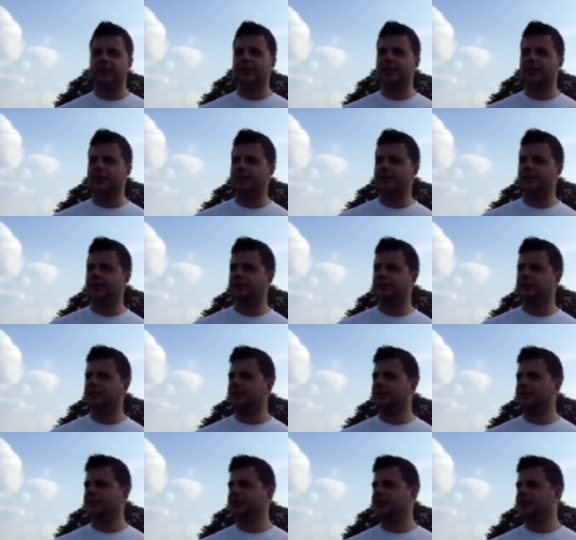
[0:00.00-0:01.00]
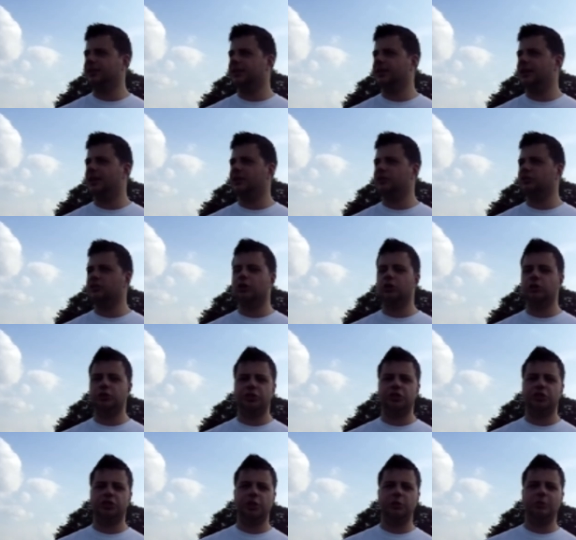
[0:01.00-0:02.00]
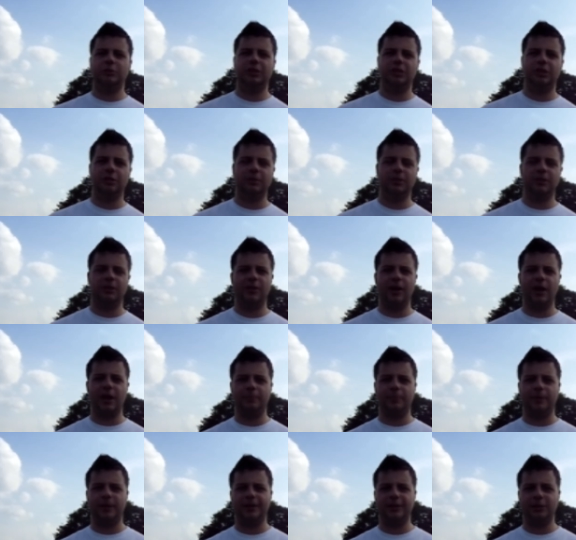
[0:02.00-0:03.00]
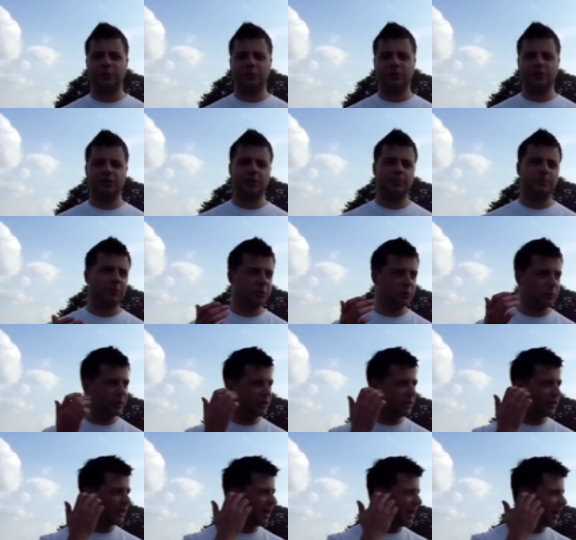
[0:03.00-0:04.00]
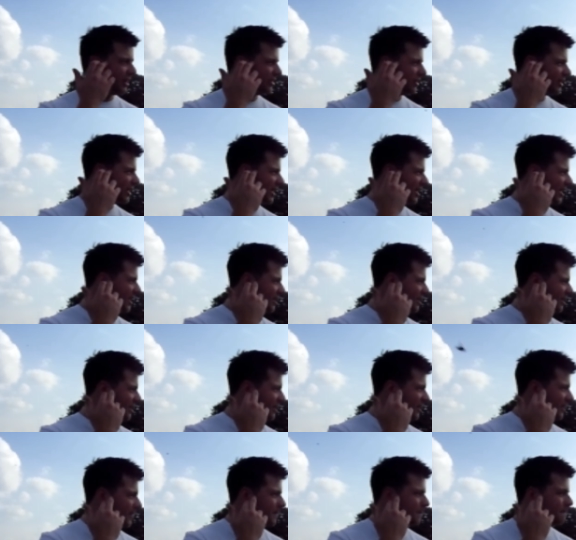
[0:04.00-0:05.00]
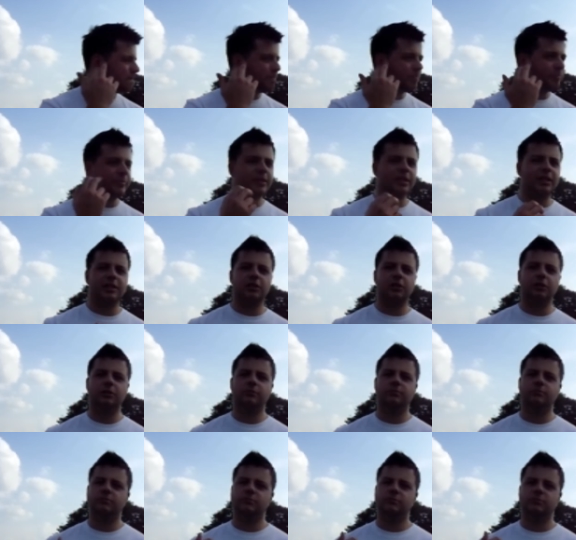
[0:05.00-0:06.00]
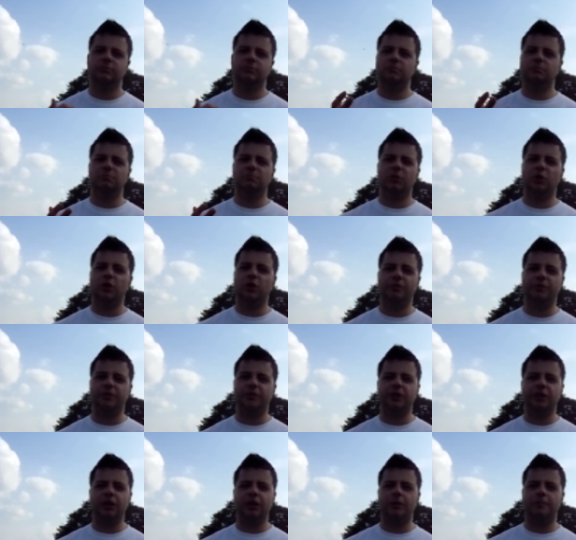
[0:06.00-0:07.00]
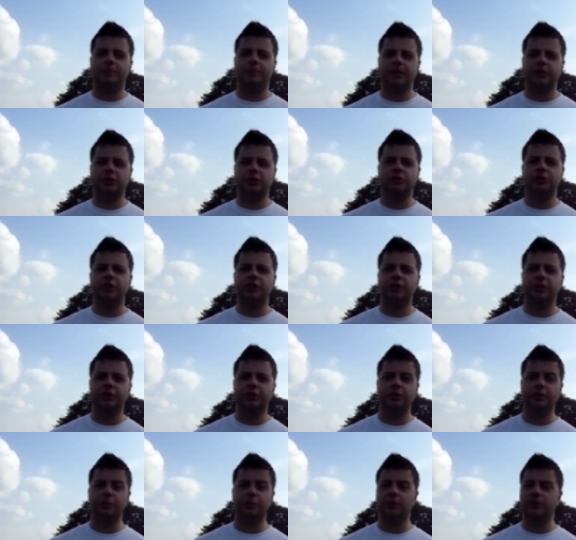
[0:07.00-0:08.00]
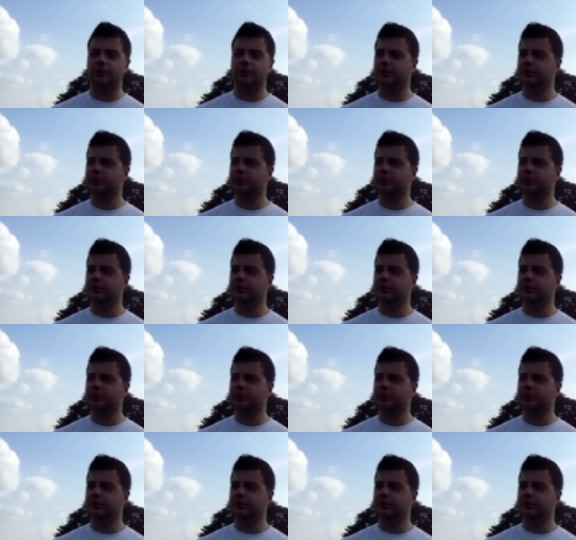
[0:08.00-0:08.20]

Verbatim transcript: Uh, and as long as you're shooting them in the right place, which is in between the eye and the ear, it'll more often than not pass straight through.